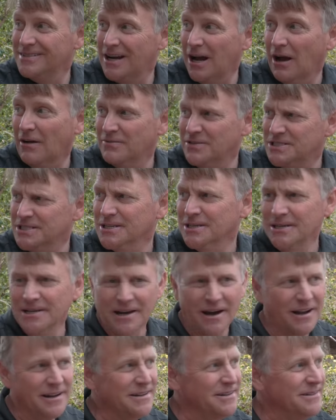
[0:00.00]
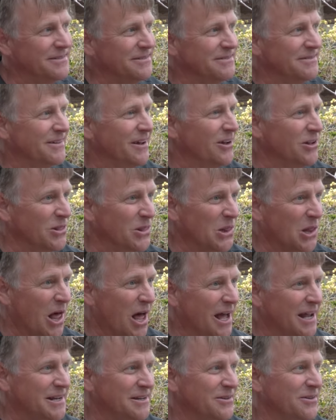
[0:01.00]
obviously gotten a
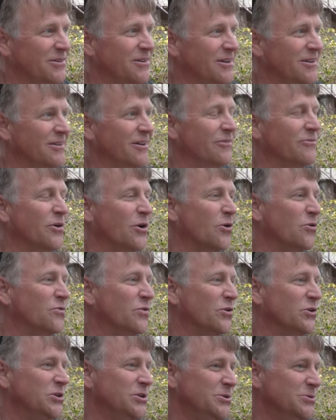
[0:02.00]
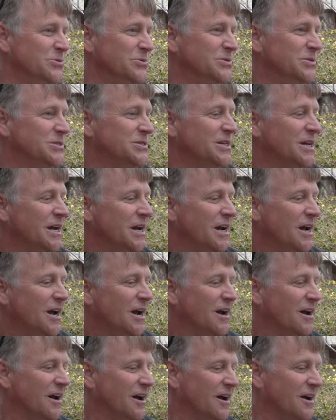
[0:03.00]
lot of overuse,
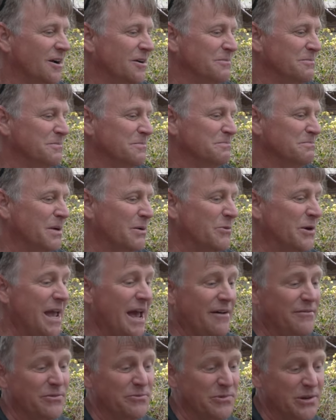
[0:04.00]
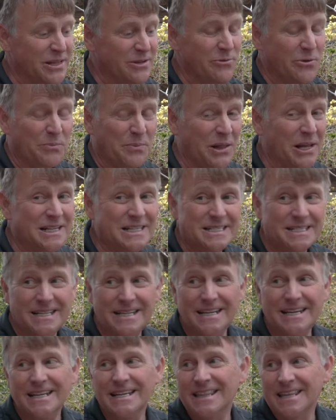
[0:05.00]
um, but we haven't really
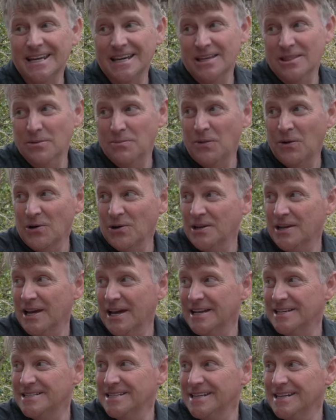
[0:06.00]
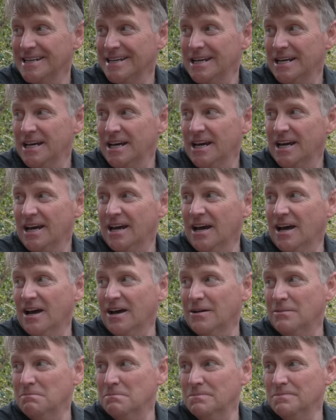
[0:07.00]
replaced anything in the park yet.
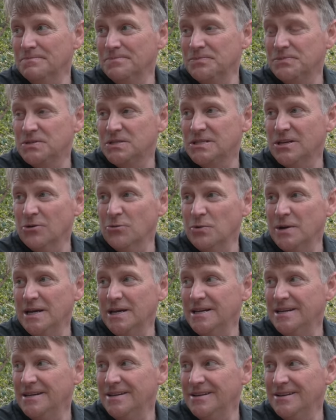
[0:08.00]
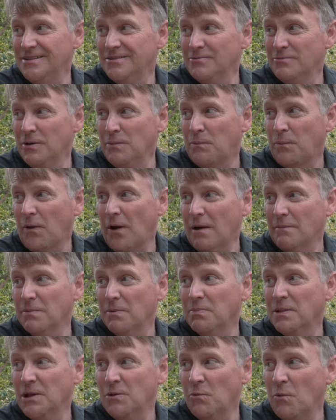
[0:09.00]
Um, so we we
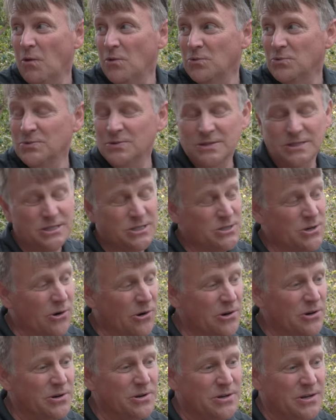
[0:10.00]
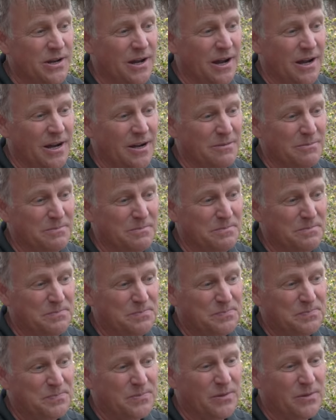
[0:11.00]
probably won't start um,